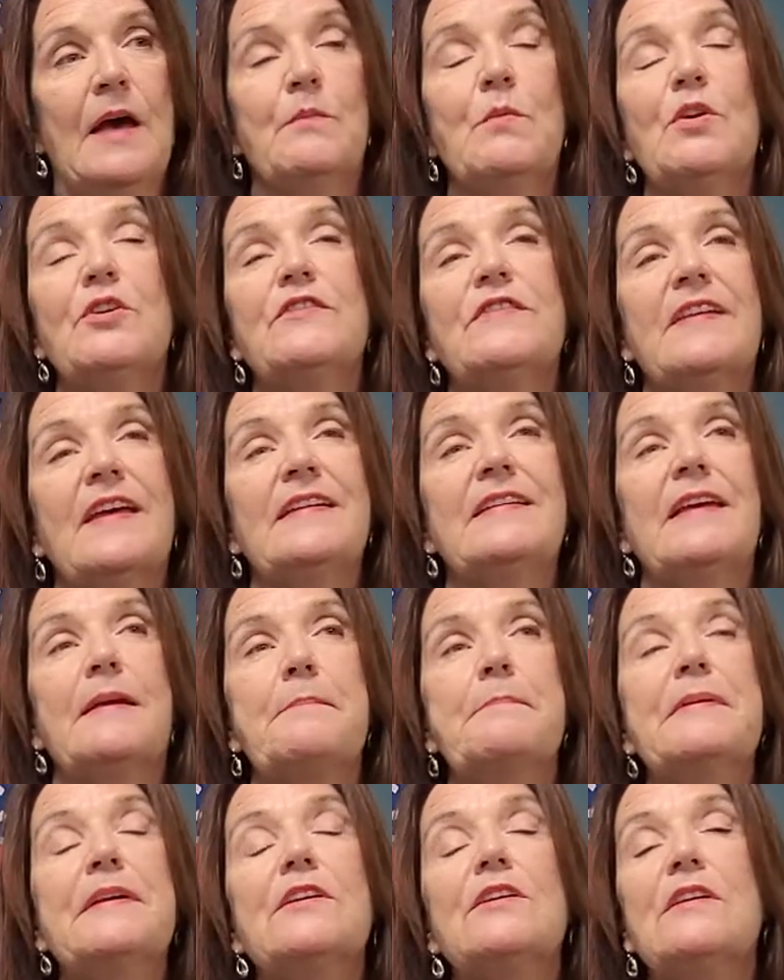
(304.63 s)
And we're sending
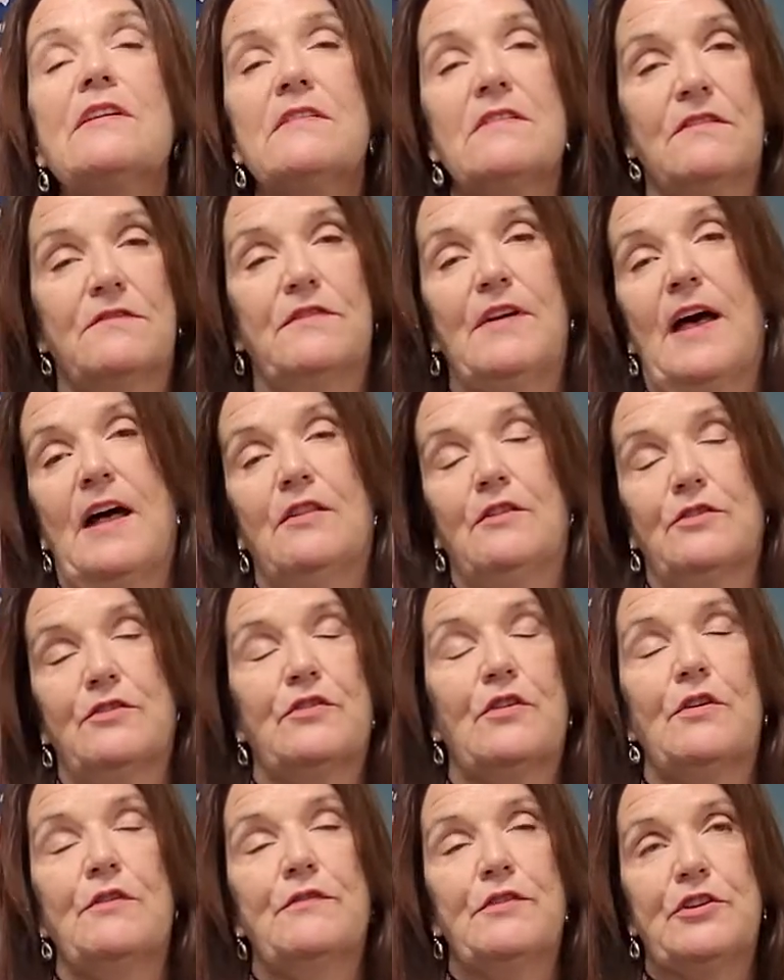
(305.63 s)
billions of
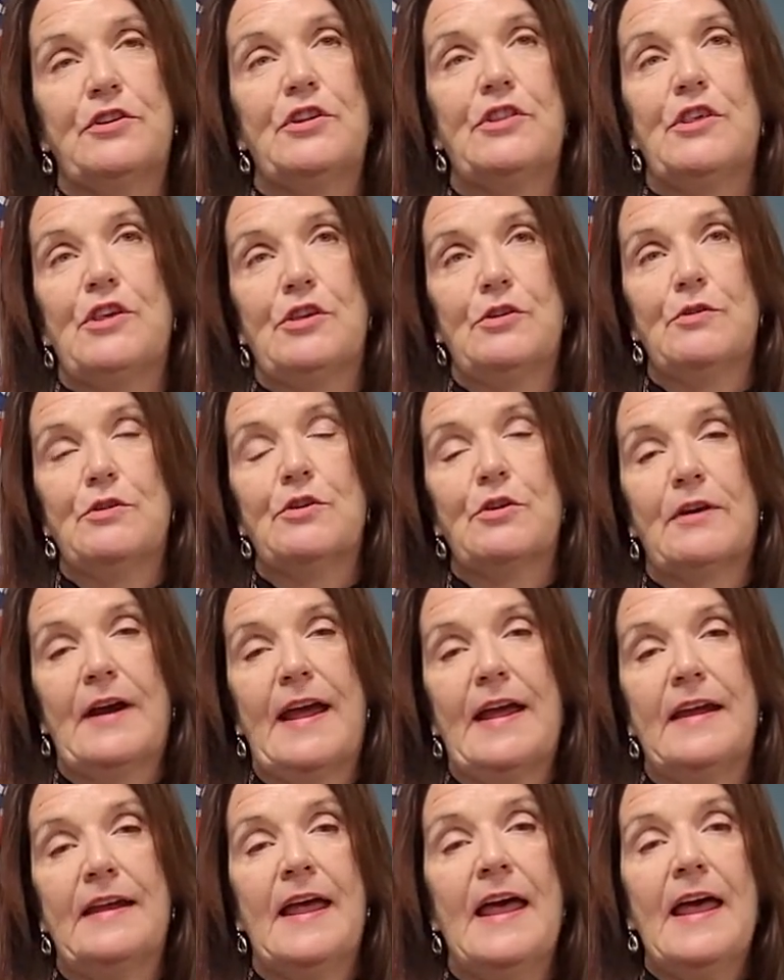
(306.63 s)
dollars over to the
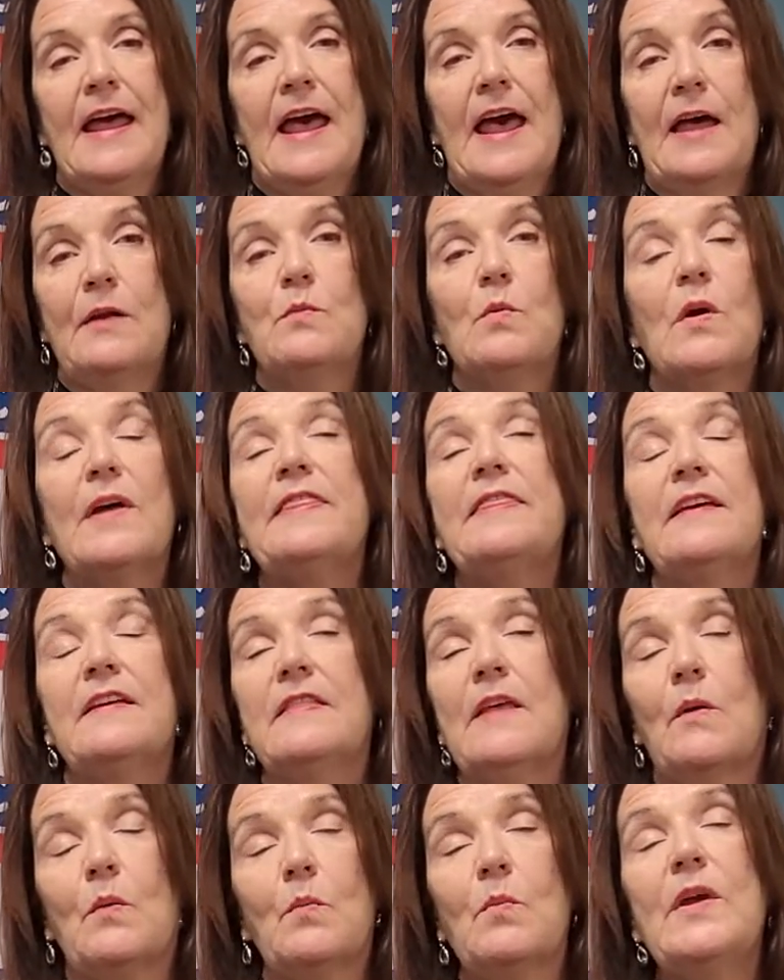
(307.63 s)
Ukraine. And one thing
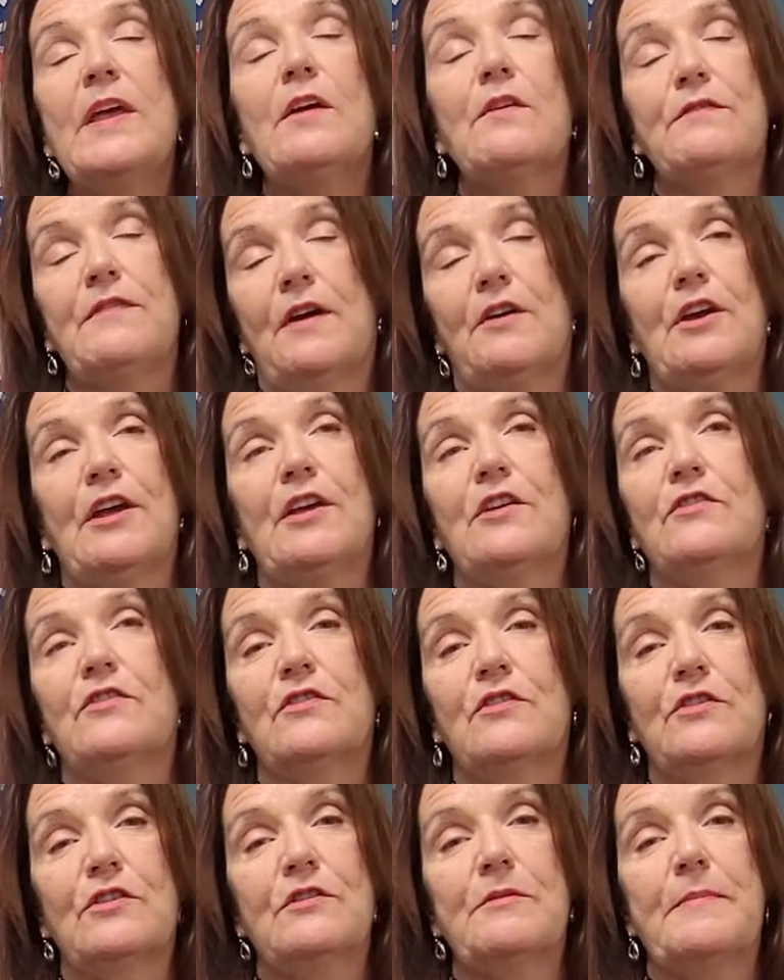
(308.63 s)
that we are very
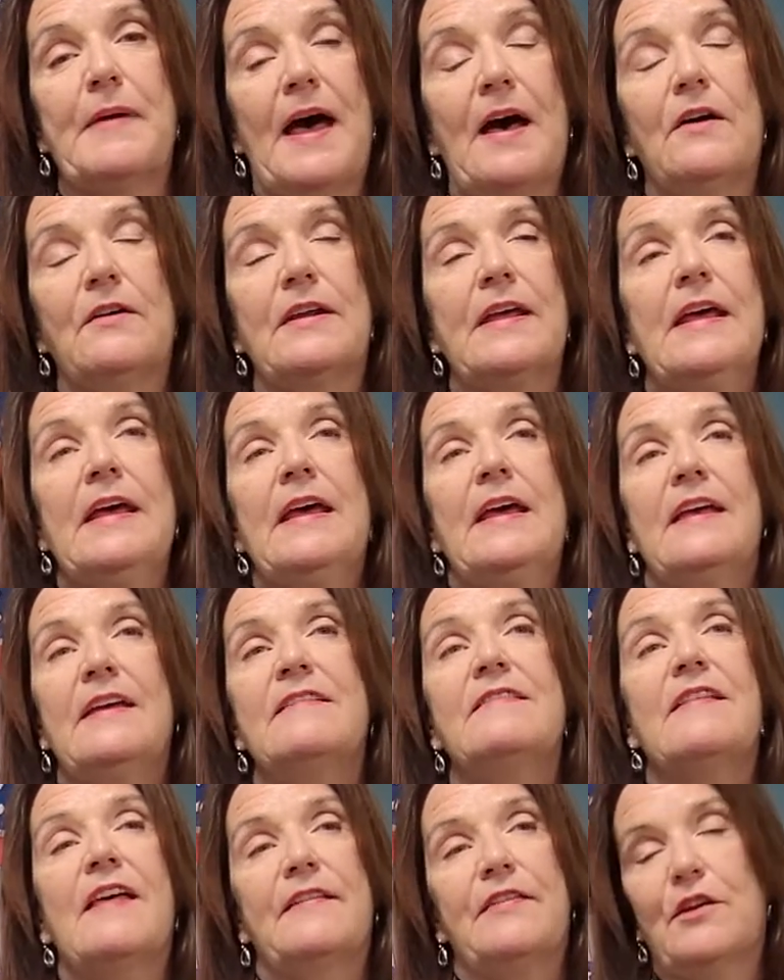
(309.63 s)
concerned about
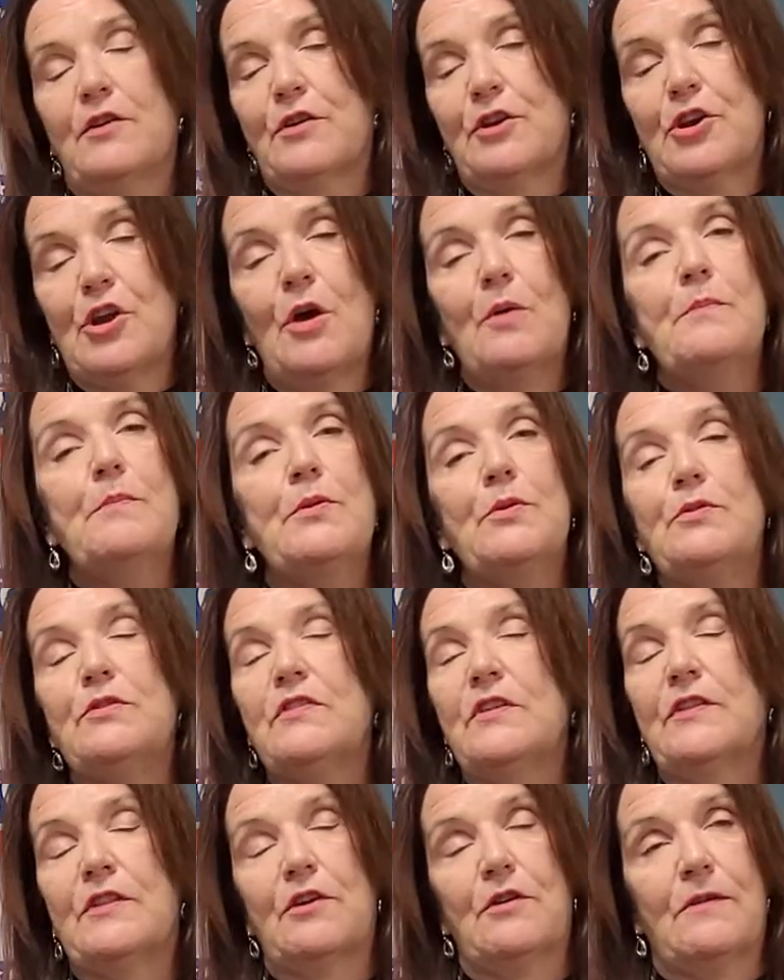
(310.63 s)
is that there are no boots
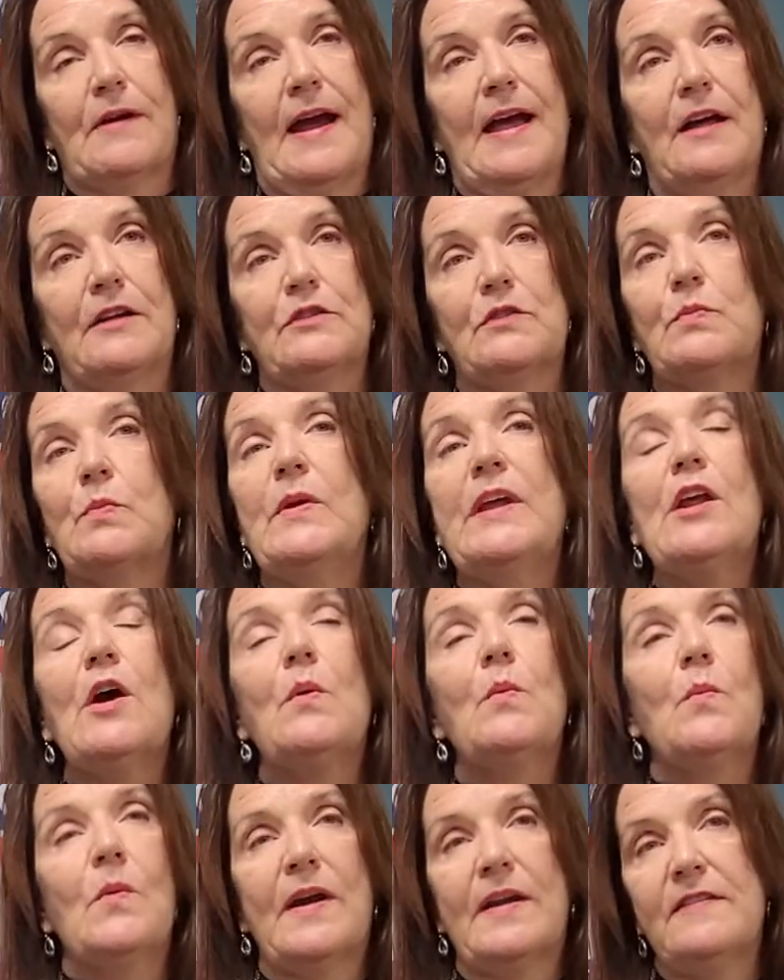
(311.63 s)
in the ground. We
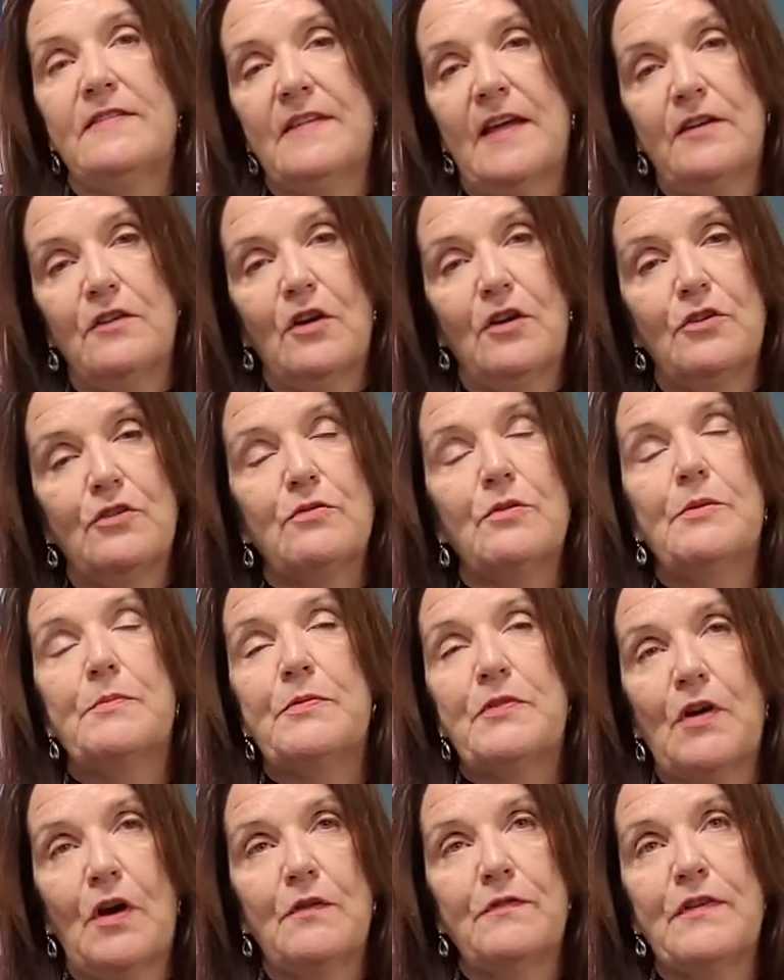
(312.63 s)
don't want to send our
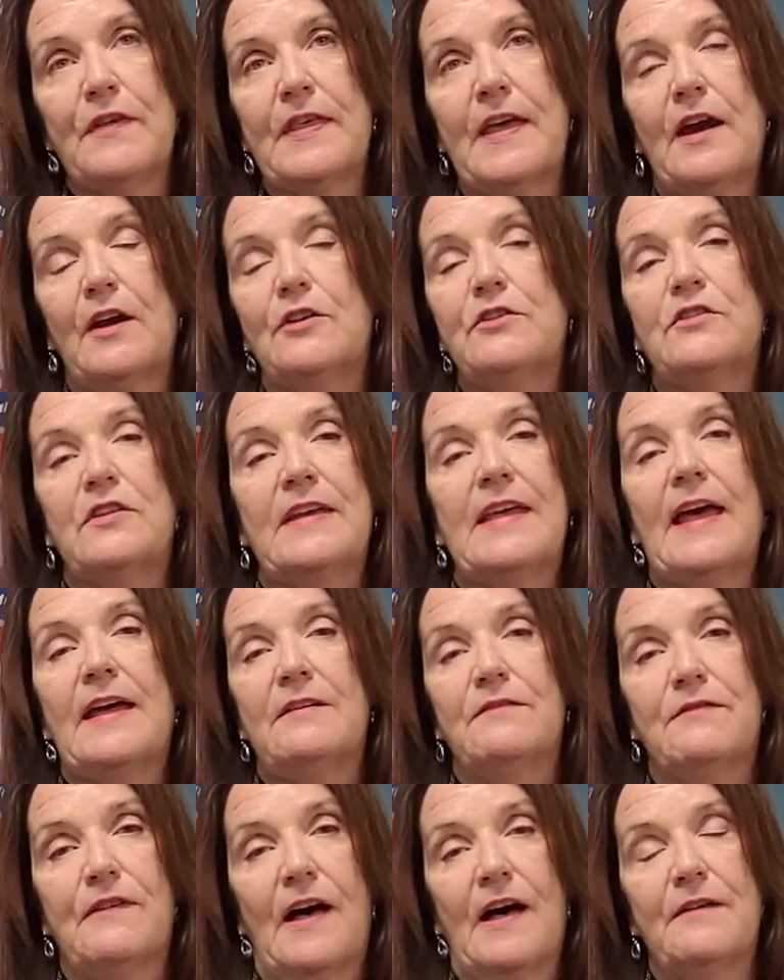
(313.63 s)
troops over there to get
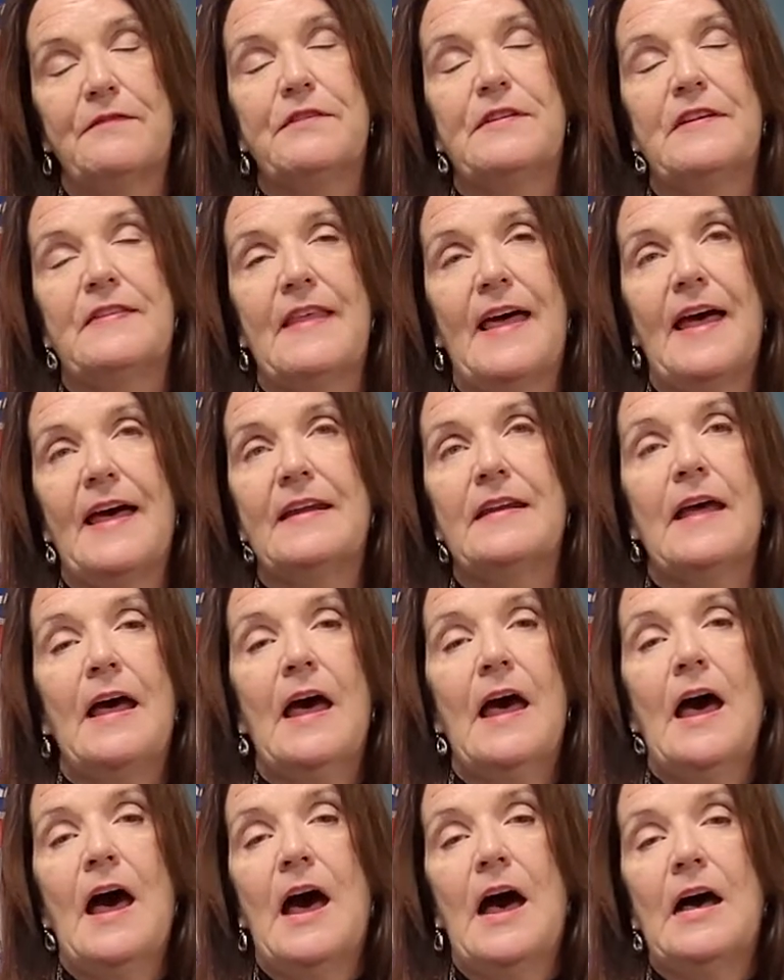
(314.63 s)
involved in that.
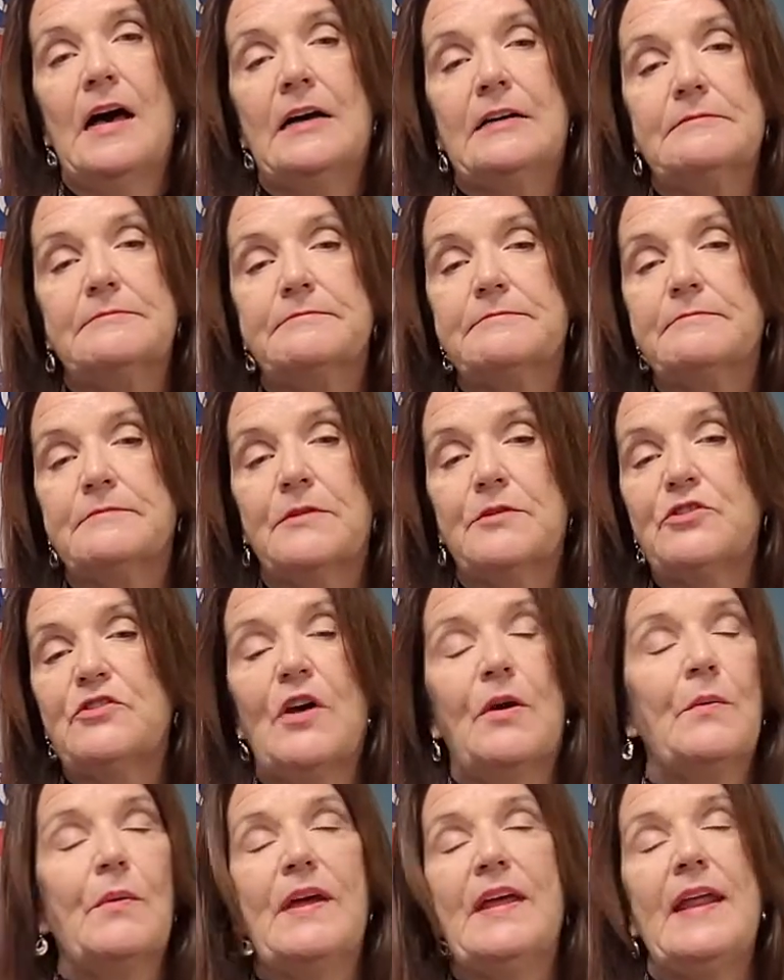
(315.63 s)

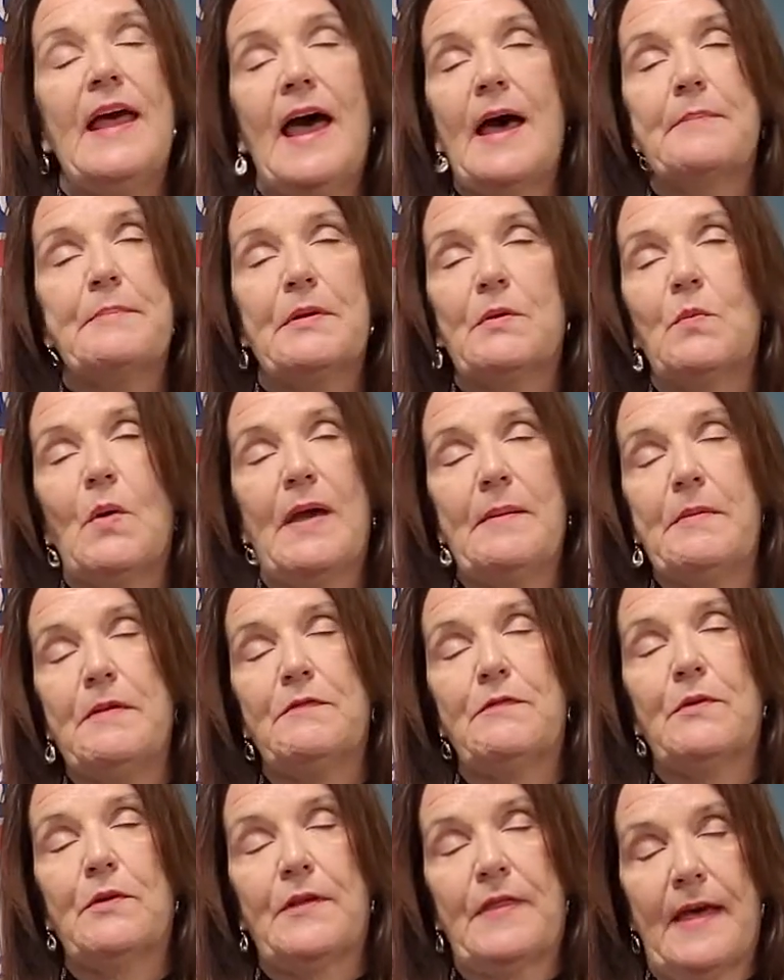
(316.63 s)
So it happened way
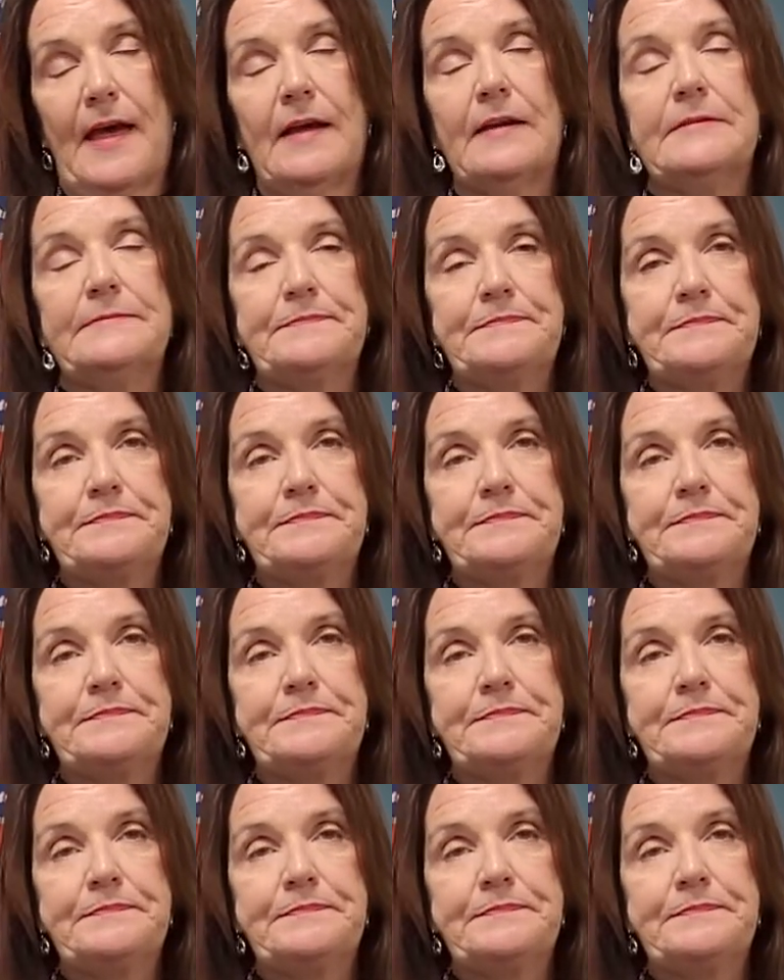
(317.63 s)
before that.